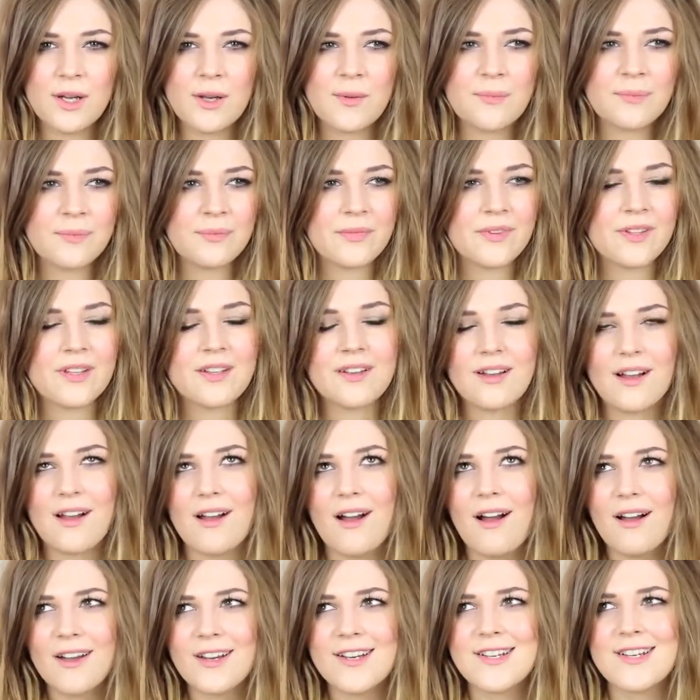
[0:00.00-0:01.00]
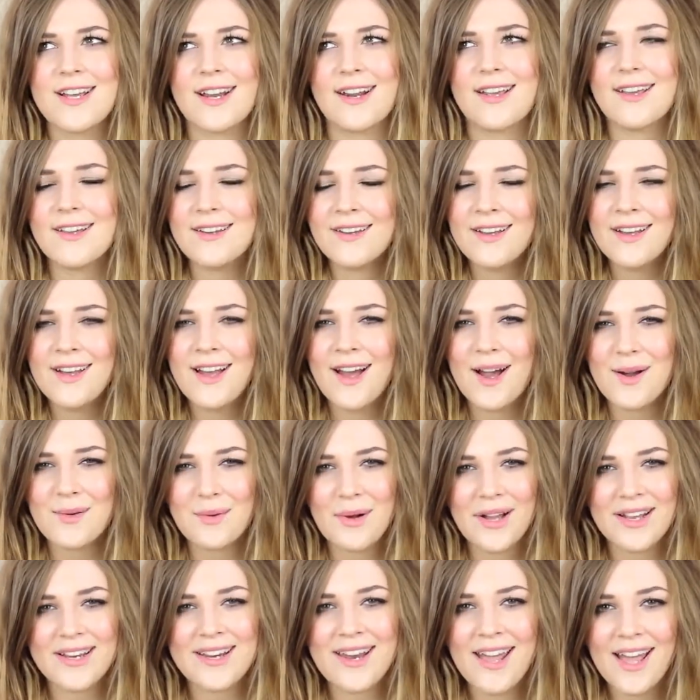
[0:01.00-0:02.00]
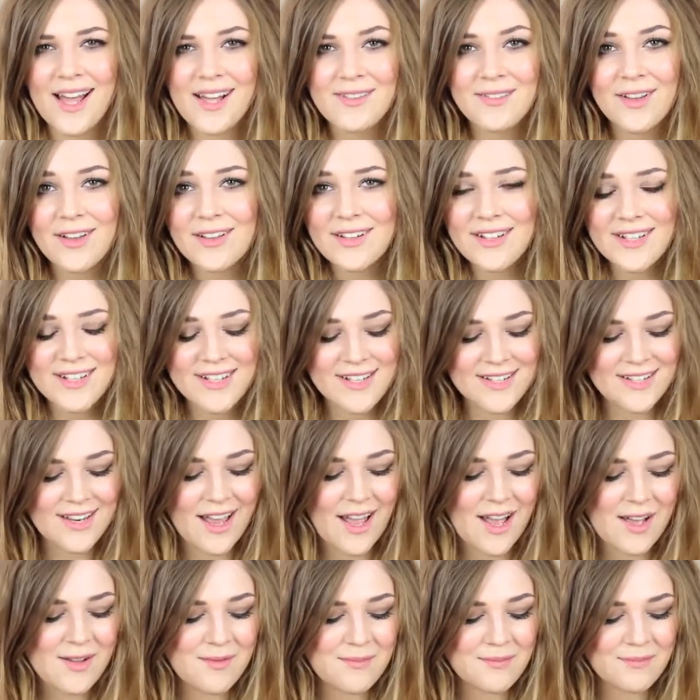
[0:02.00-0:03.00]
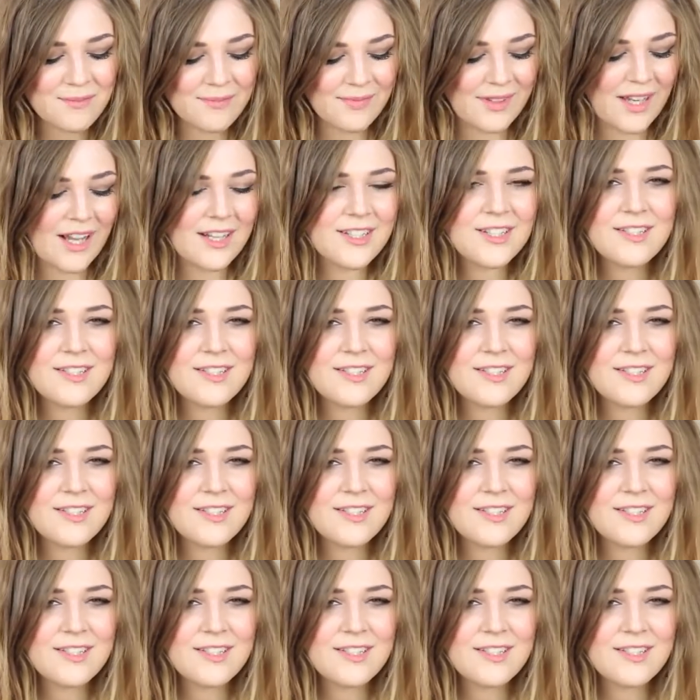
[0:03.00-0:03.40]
a white nail varnish. I